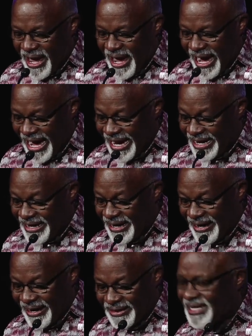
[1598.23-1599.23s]

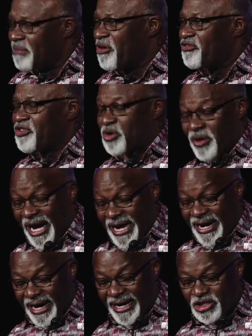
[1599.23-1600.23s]
And some of you, I
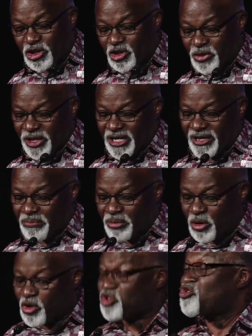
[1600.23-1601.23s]
encourage you to read the
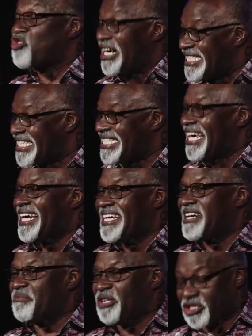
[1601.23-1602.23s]
book
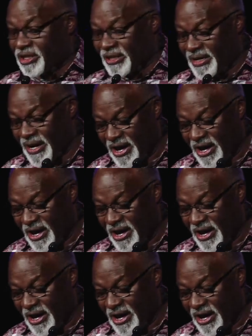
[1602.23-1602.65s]
Transcending Mission